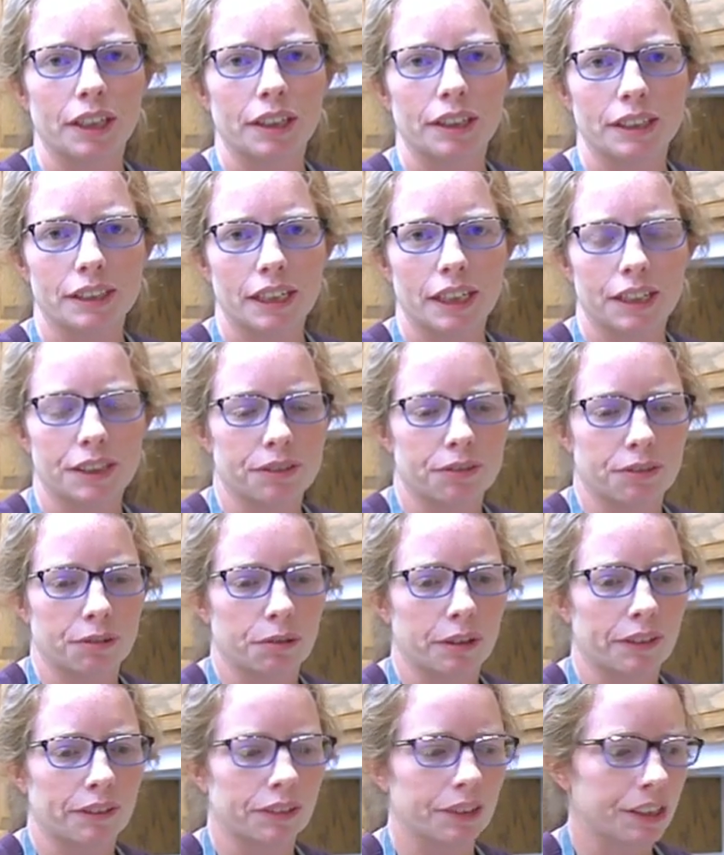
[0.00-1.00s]
in the States for
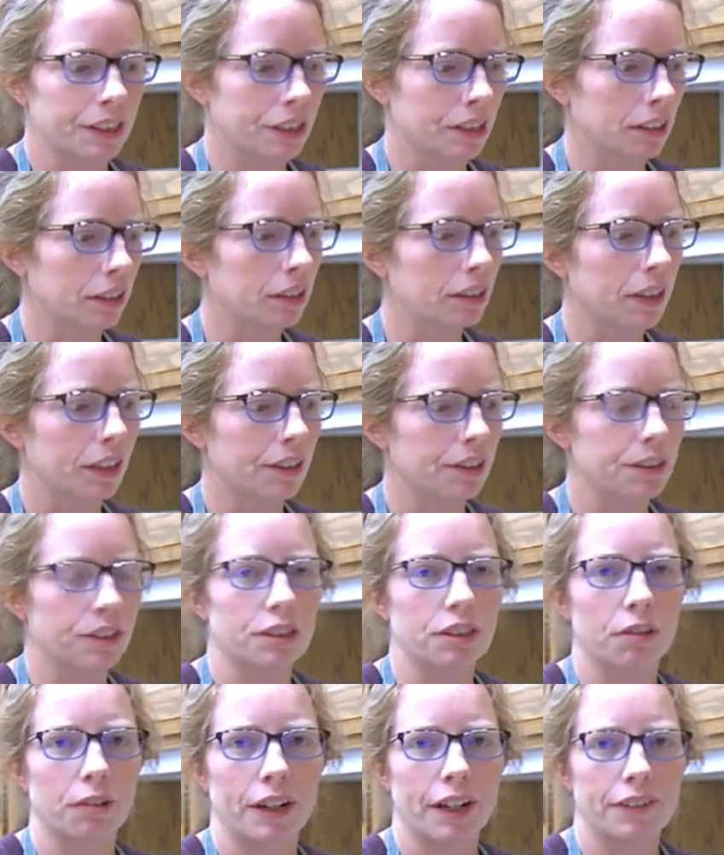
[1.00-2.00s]
whatever reason. They
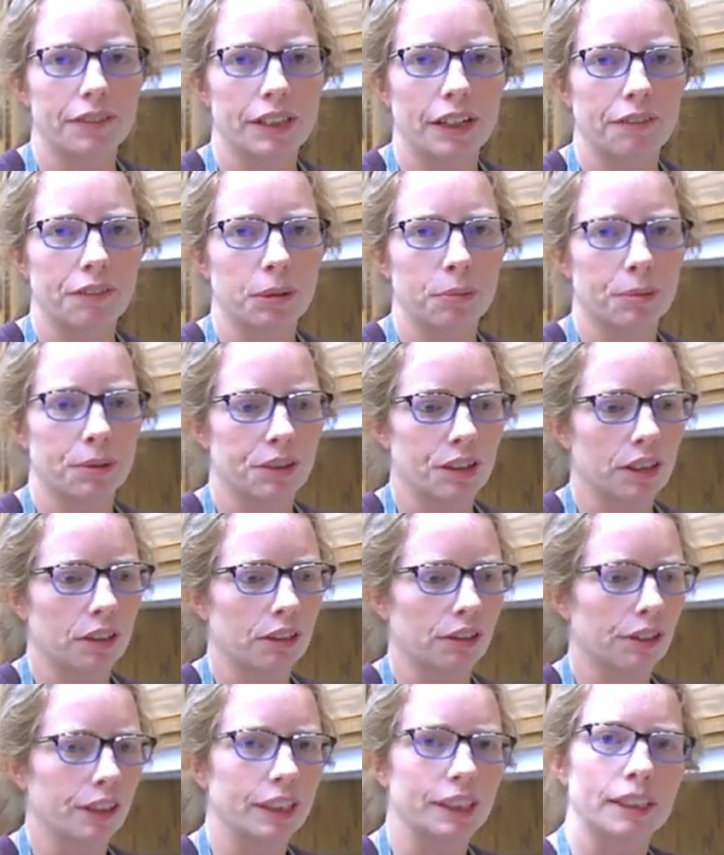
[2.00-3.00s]
just don't have 70%,
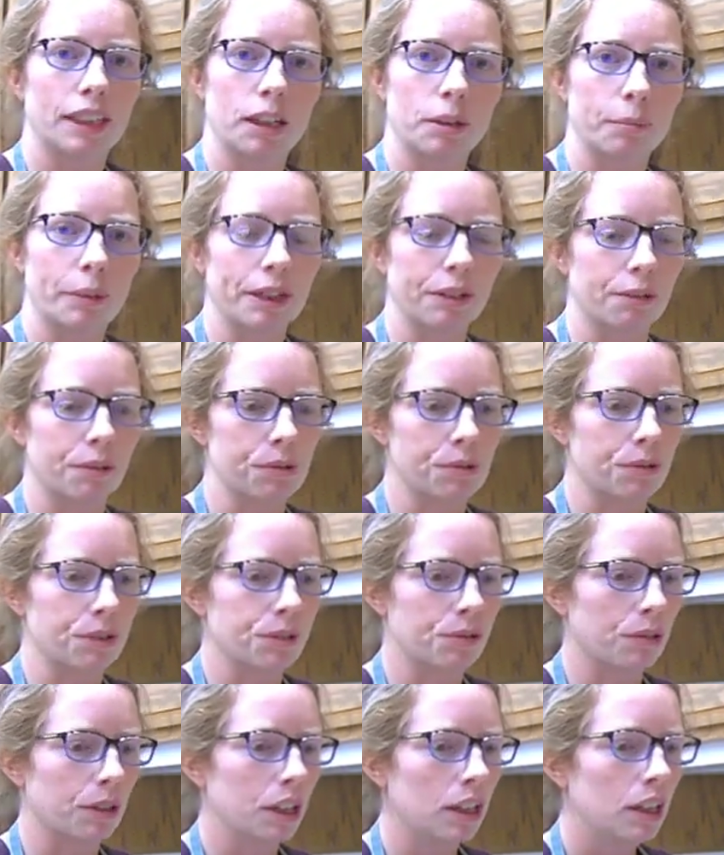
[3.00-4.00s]
or at least not in my grocery
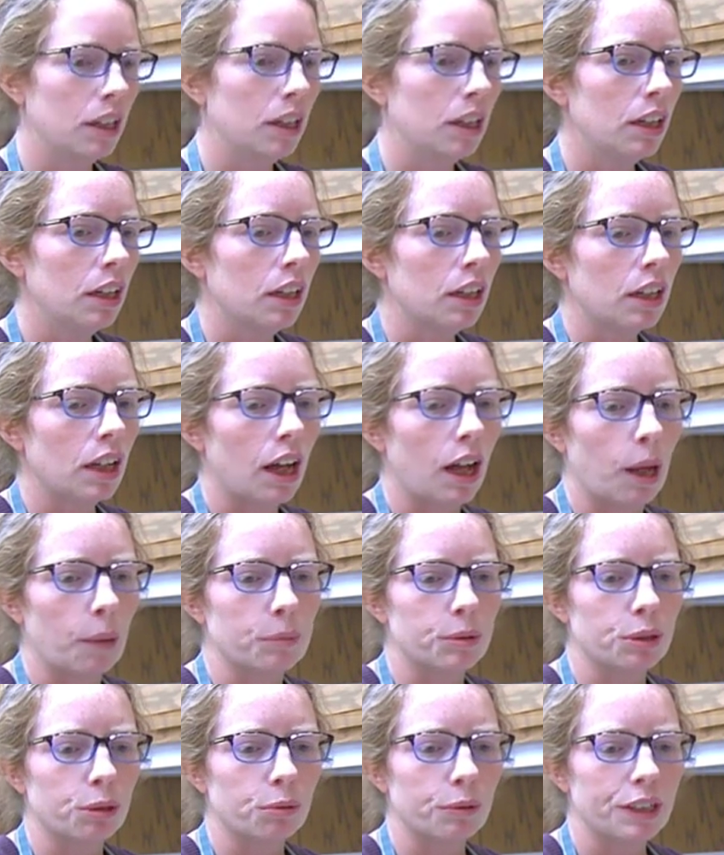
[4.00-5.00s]
store.
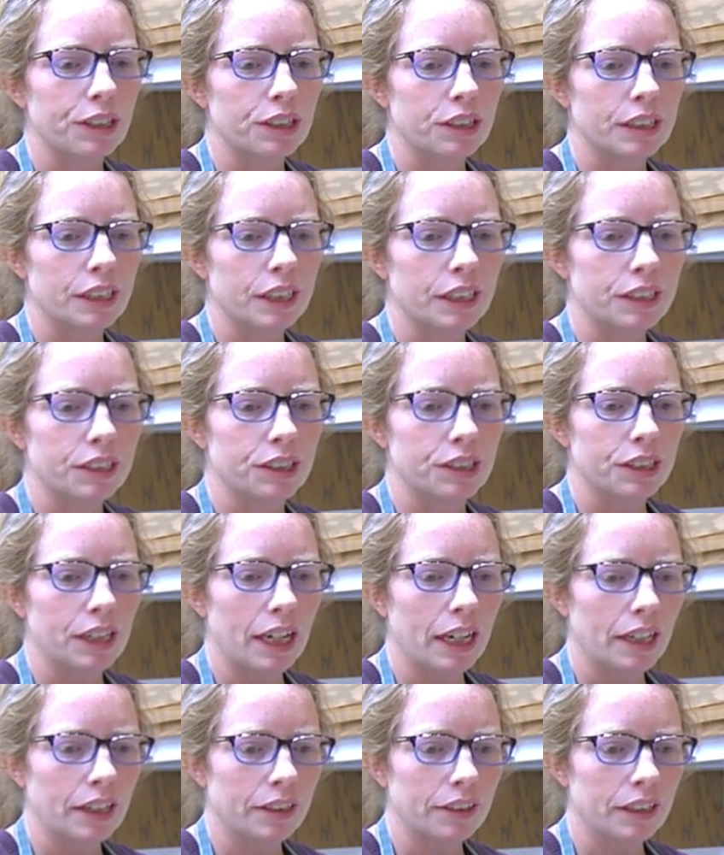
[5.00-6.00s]
So we just need to
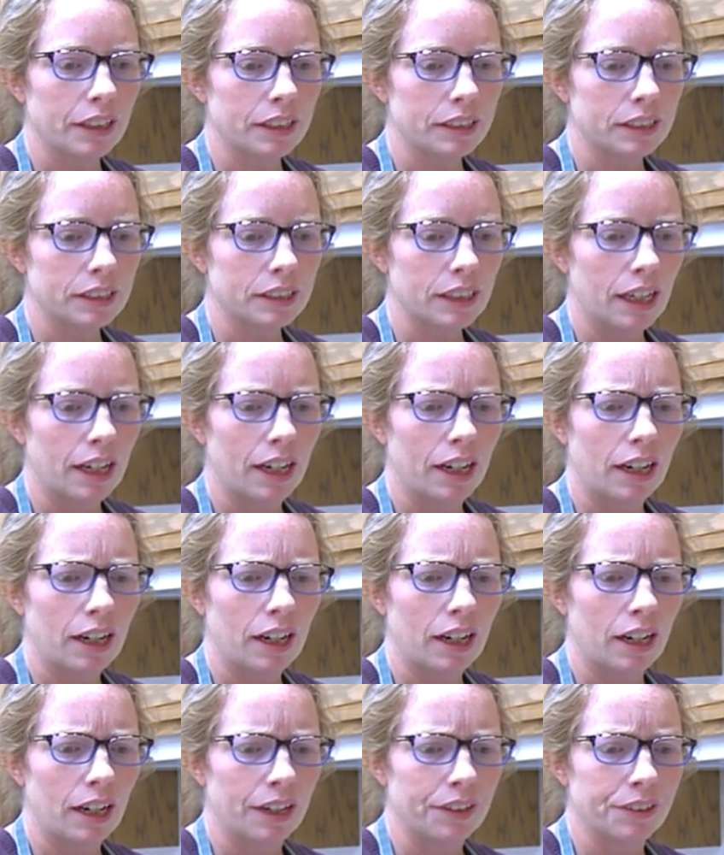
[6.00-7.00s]
take this, and
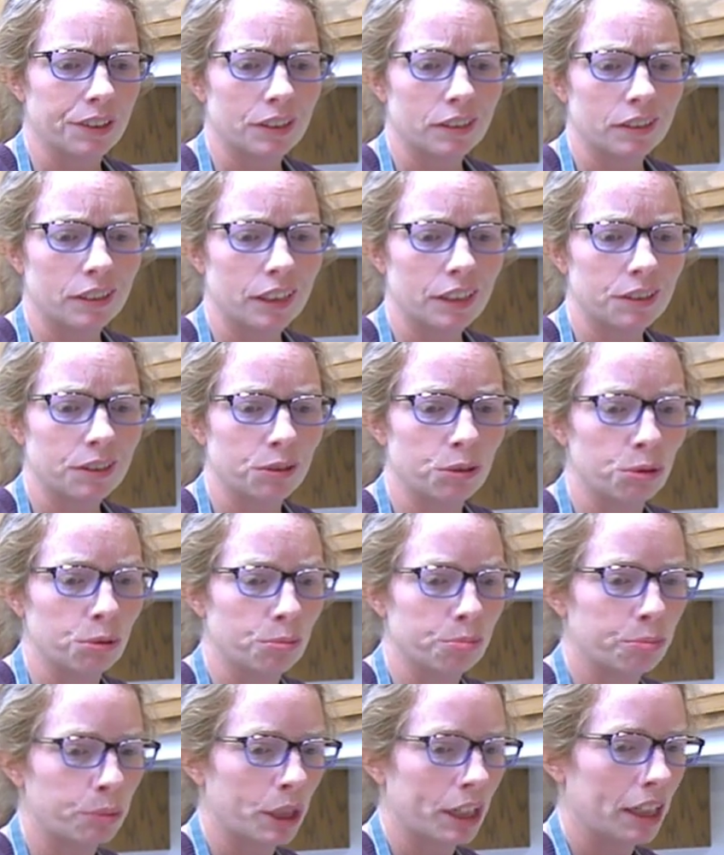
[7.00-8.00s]
I just need to
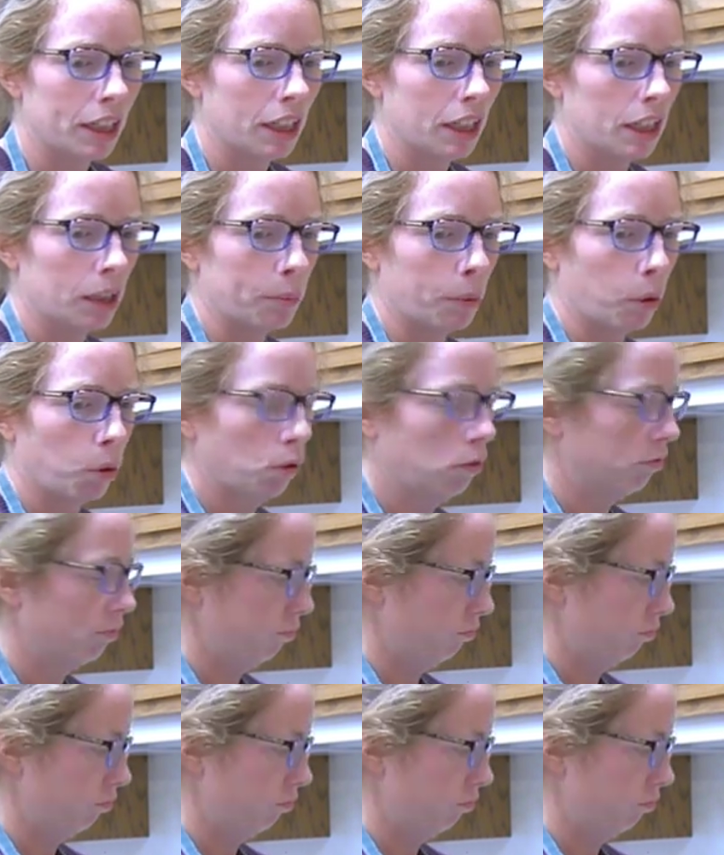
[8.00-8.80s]
put it in a bowl